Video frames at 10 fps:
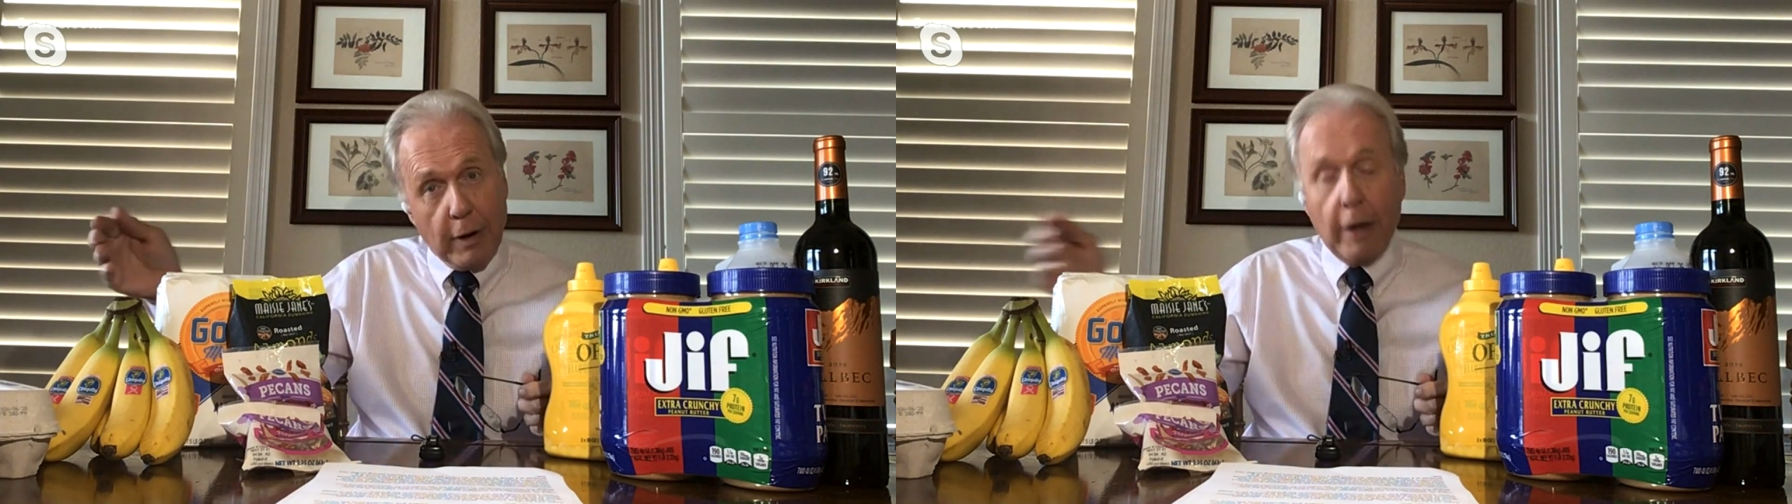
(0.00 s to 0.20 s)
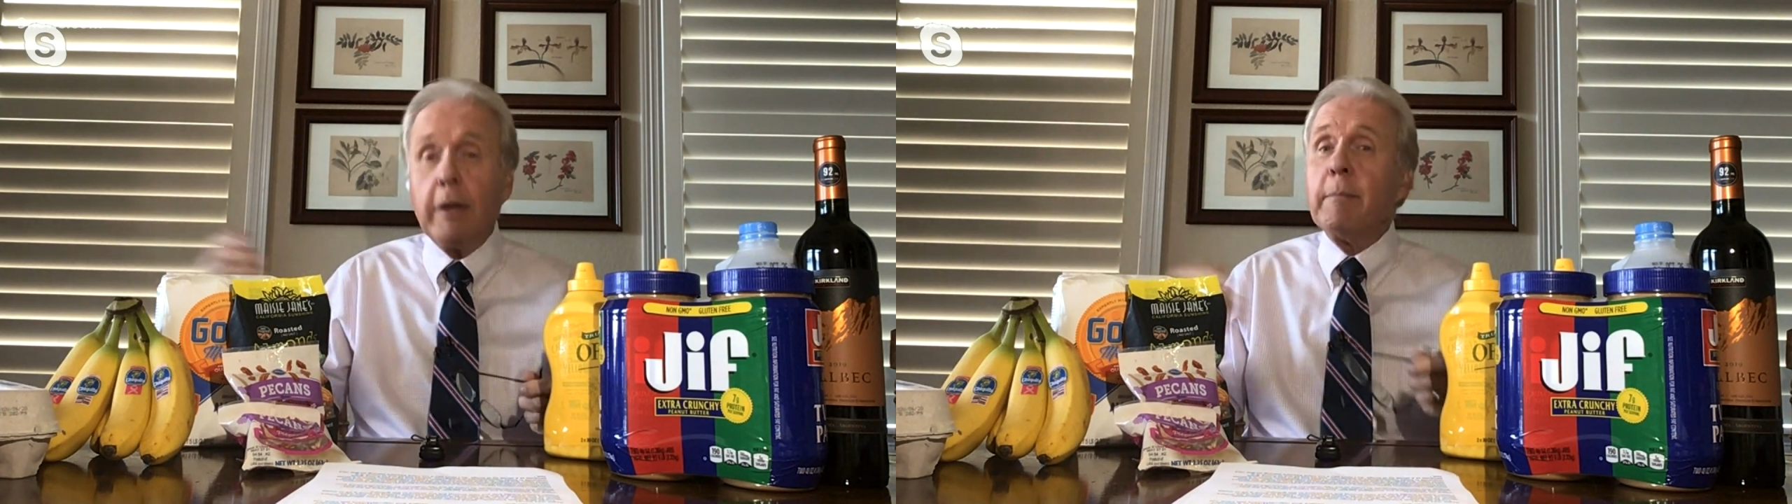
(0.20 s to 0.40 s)

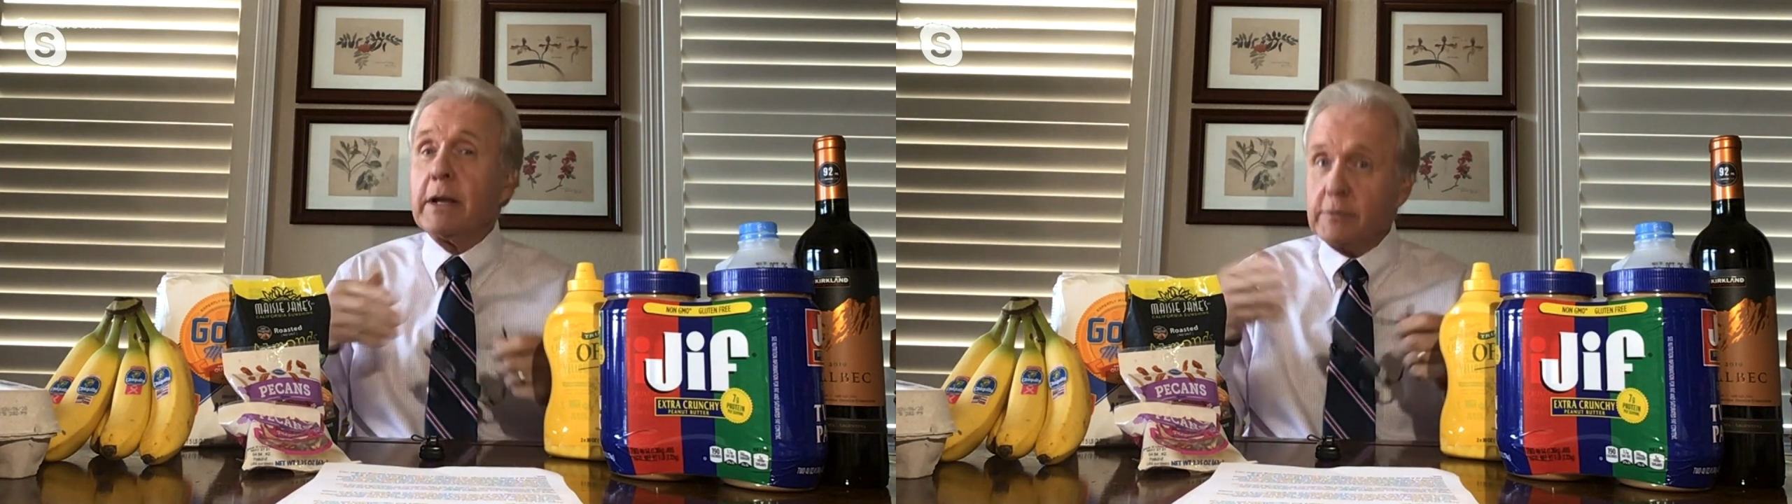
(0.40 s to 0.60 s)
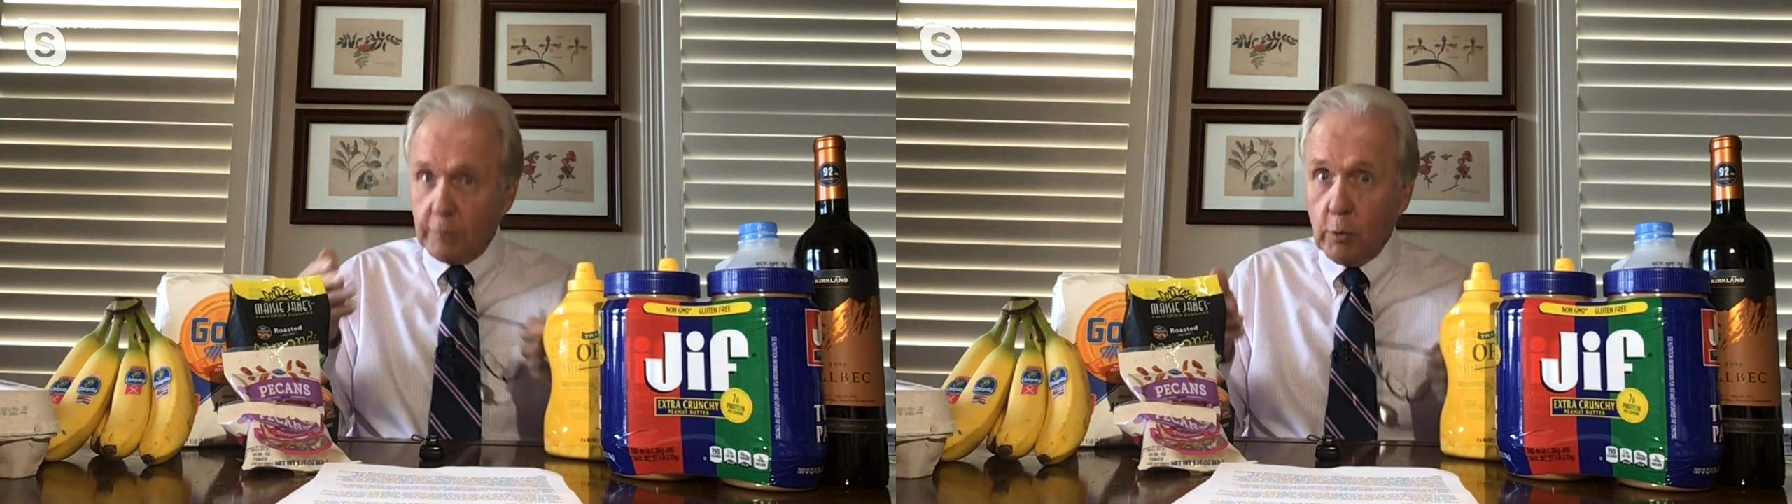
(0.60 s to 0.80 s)
out and
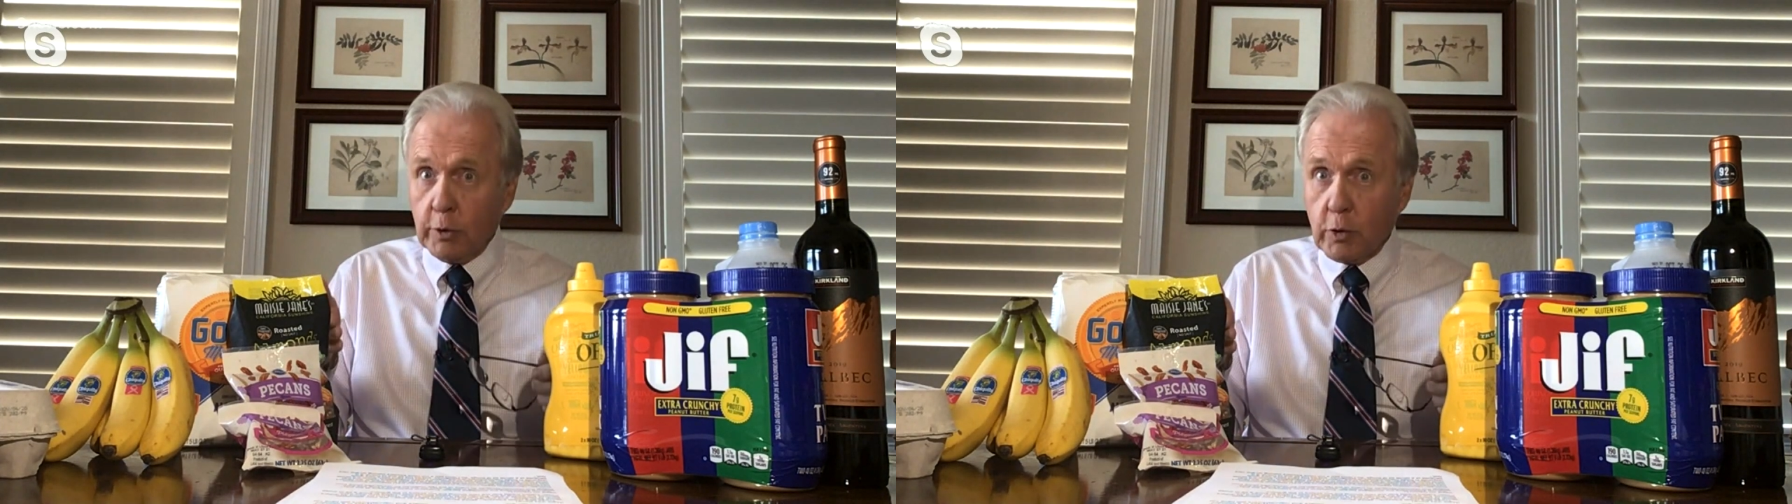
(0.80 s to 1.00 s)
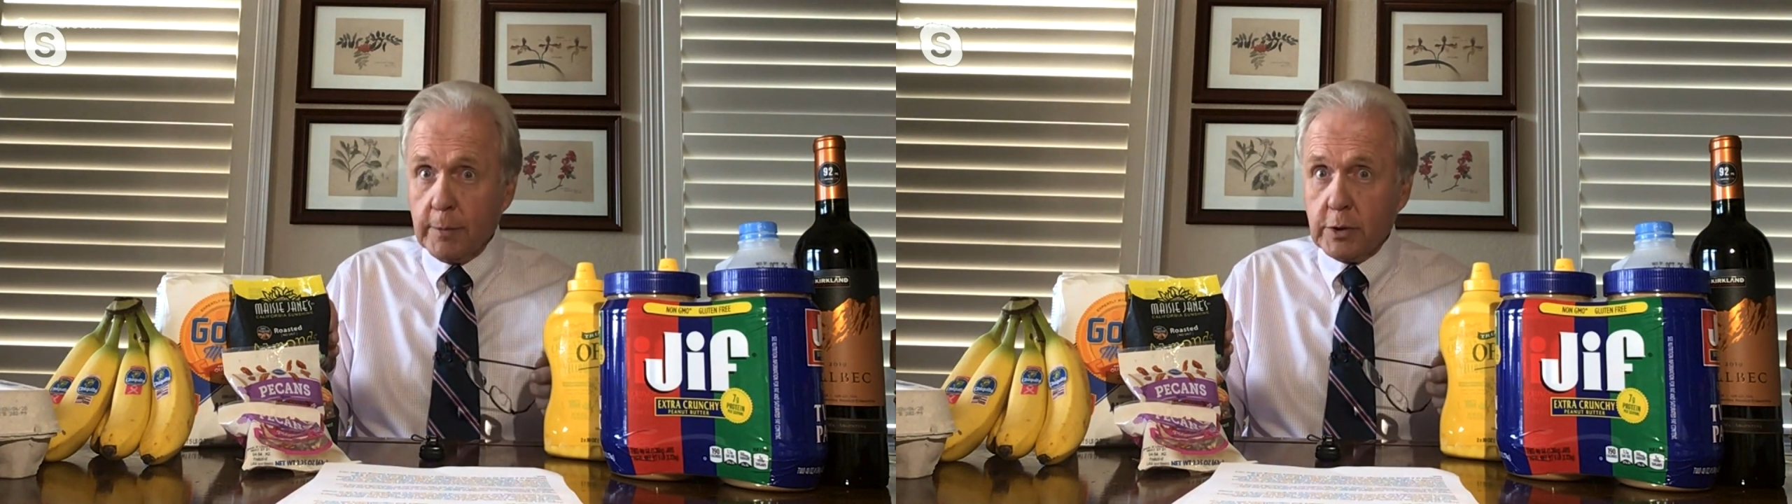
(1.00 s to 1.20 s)
makes fewer
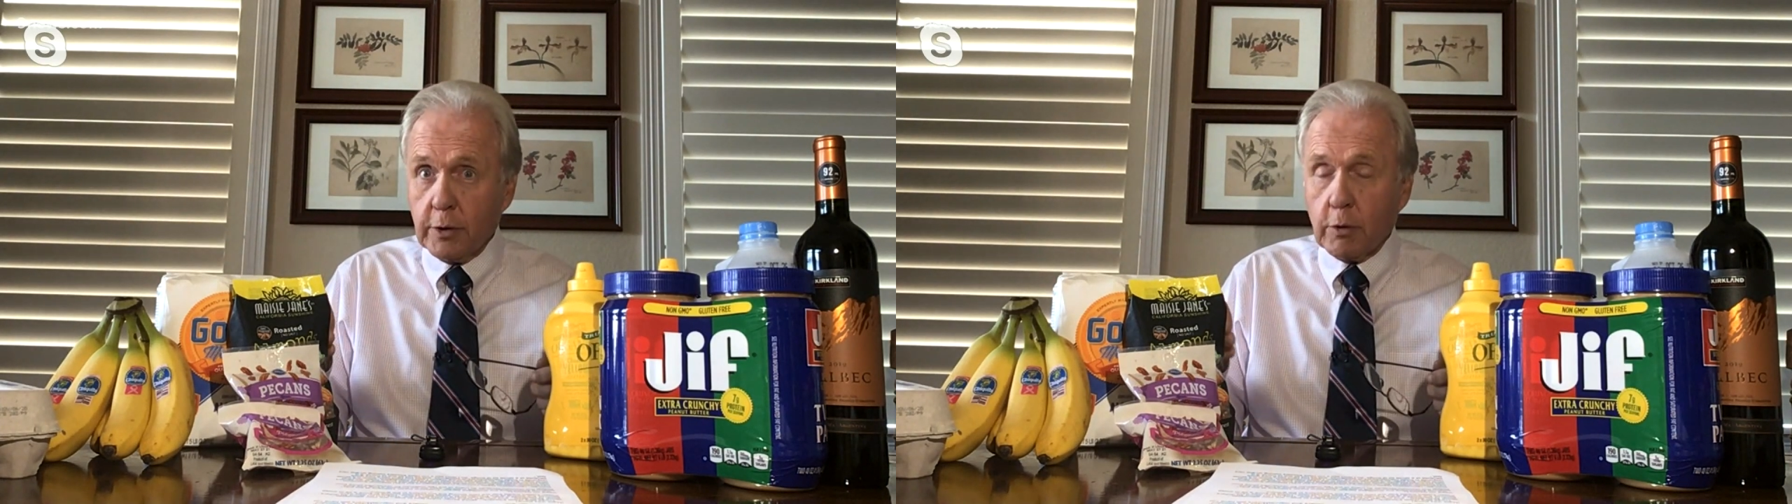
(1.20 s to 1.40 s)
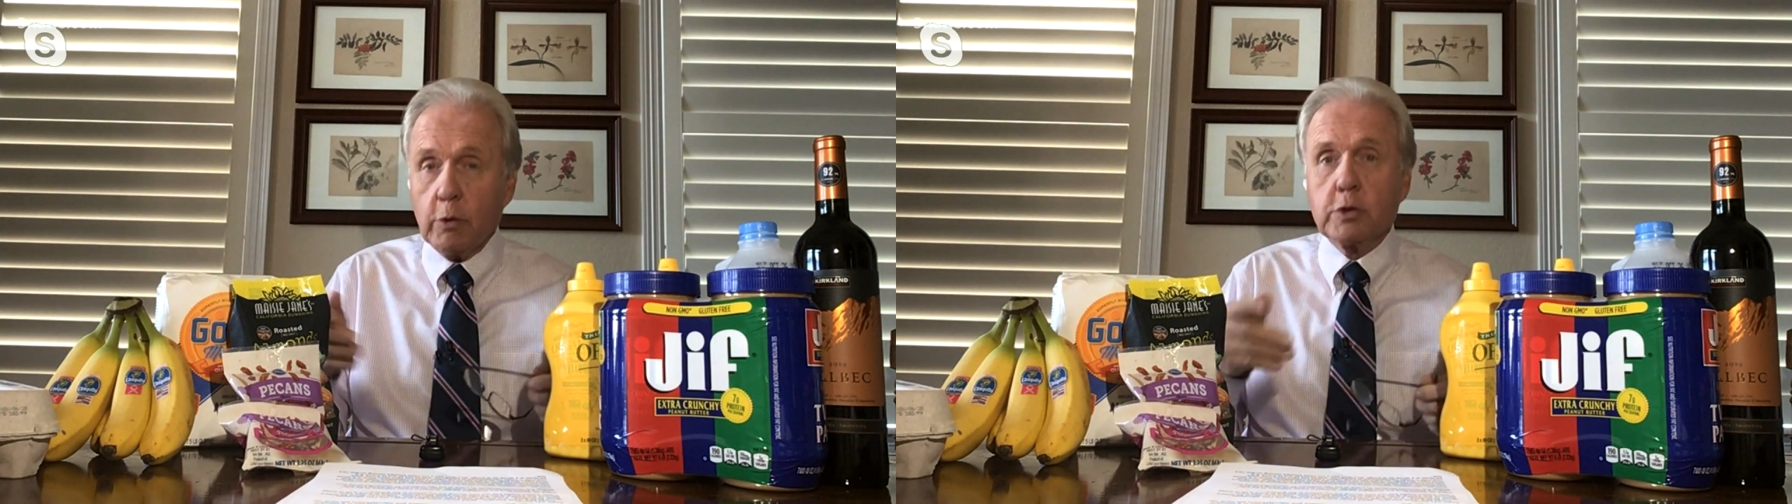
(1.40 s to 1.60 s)
trips to
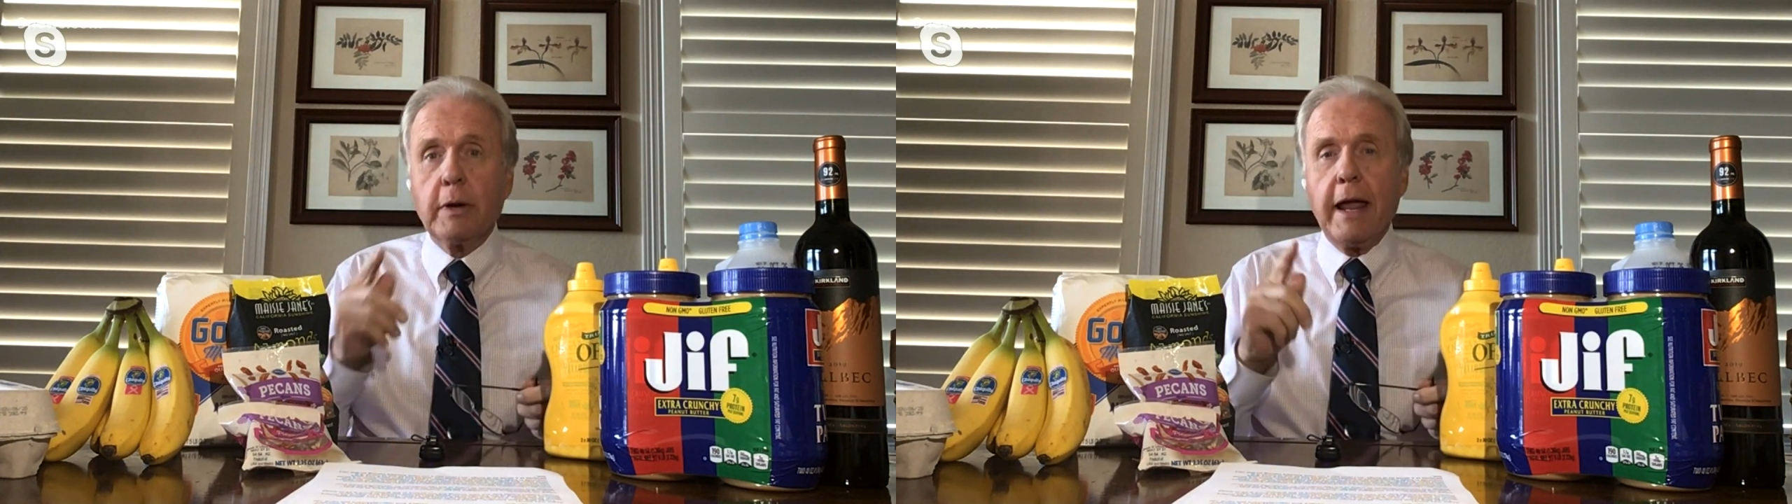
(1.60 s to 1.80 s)
the grocery.